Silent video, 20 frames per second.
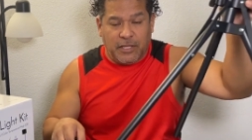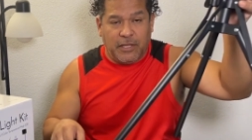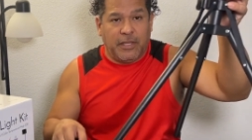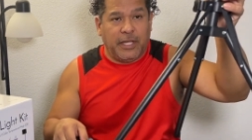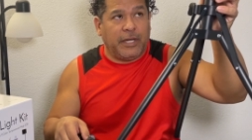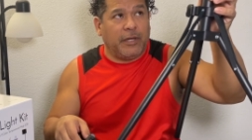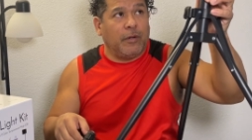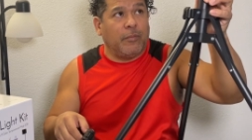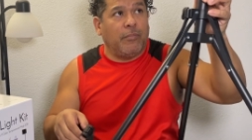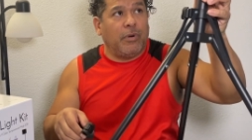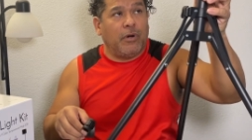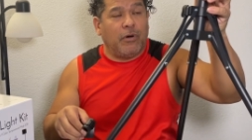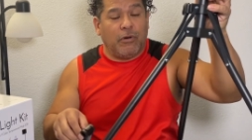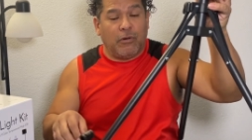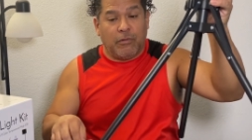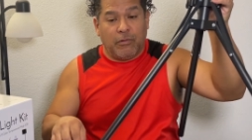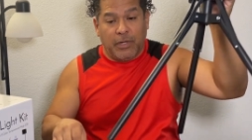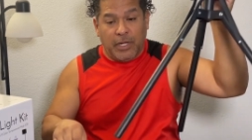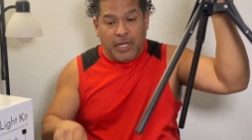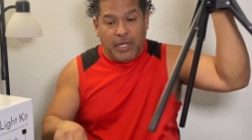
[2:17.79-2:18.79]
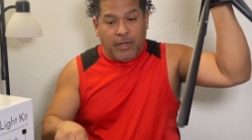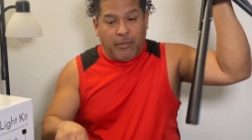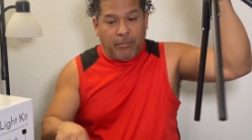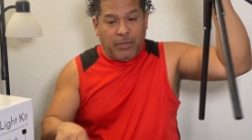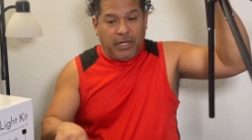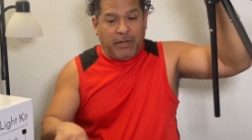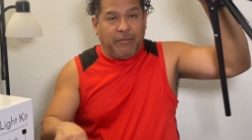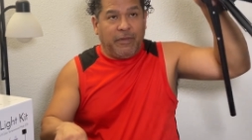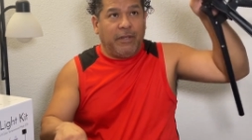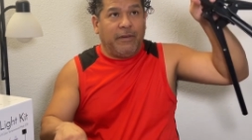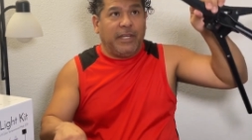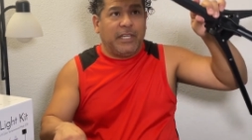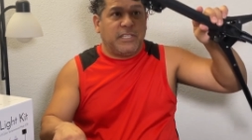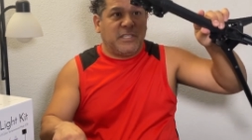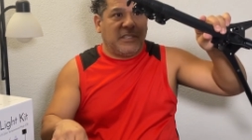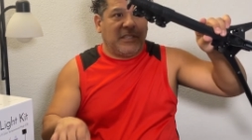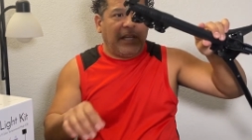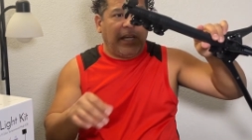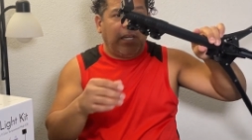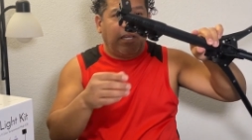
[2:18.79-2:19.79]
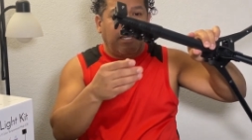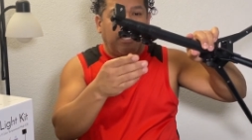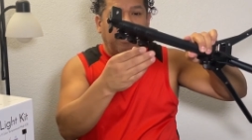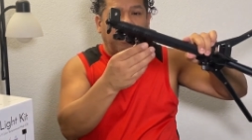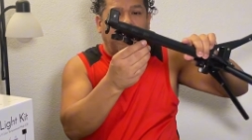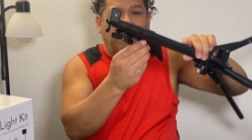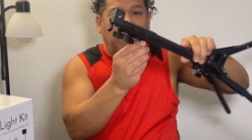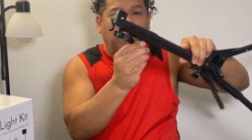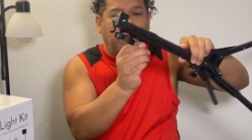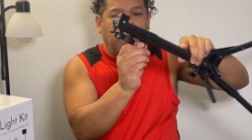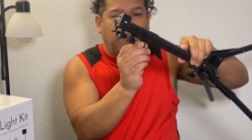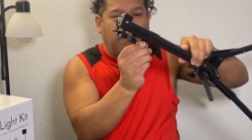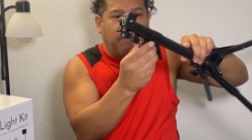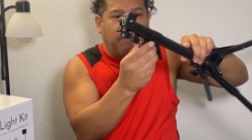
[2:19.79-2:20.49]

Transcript: thicker pole, but if you extend it out,